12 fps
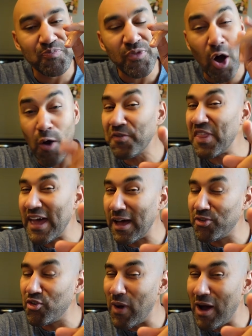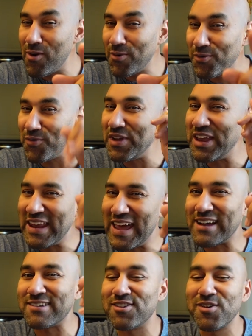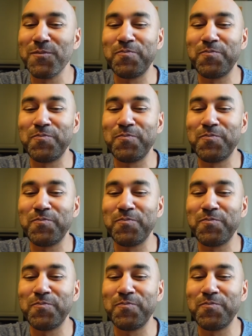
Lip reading: Hopefully that helped you out for your next